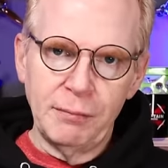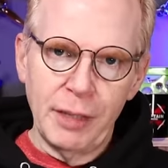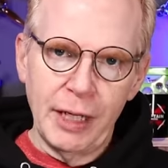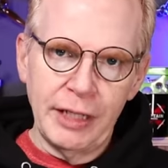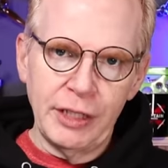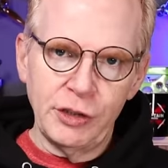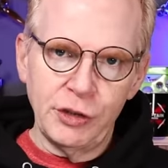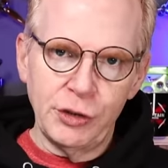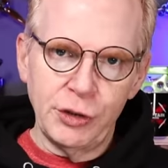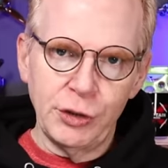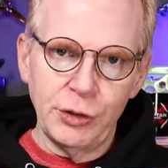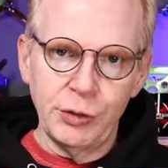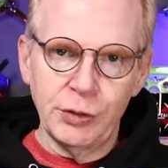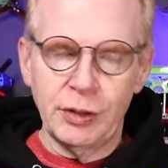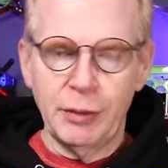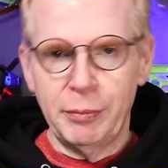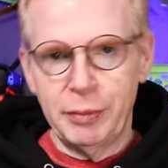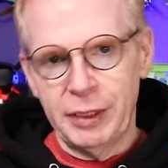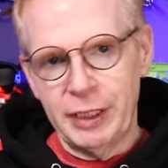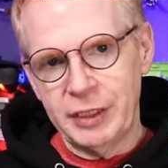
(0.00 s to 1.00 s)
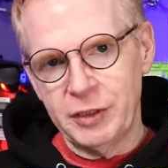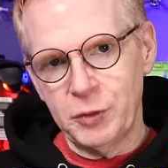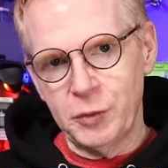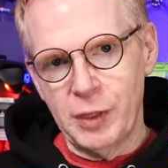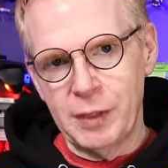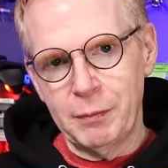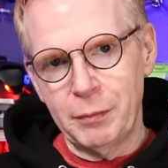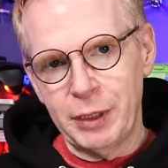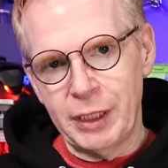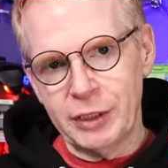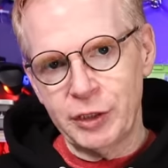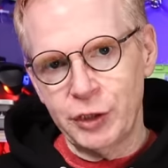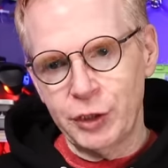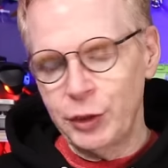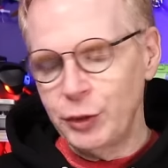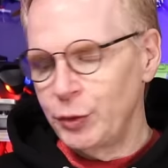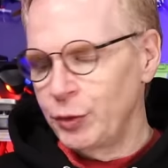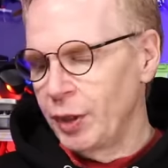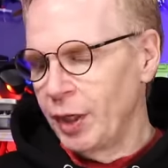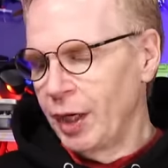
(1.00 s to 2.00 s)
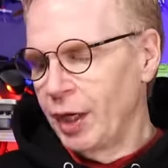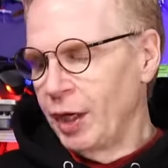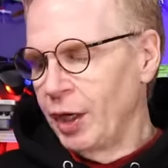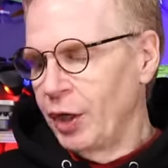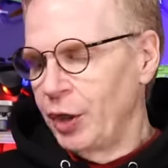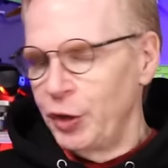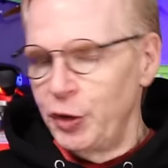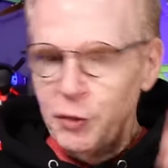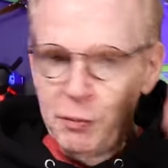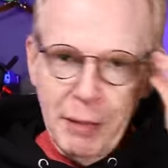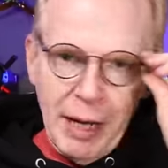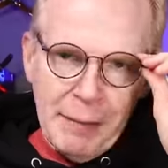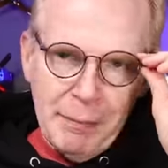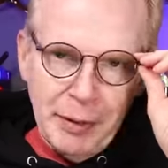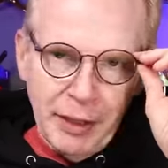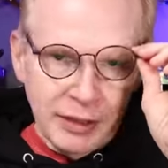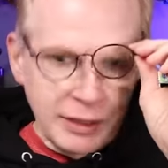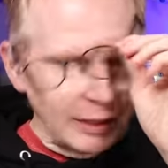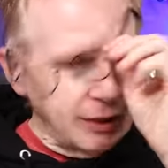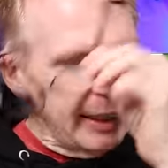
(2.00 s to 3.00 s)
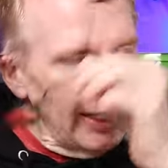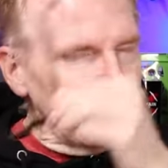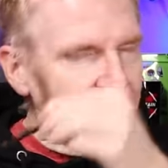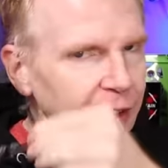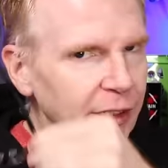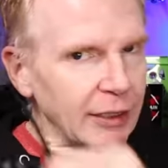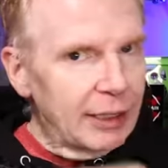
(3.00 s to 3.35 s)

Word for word: minus two, or a plus one, plus two, you might be able to take your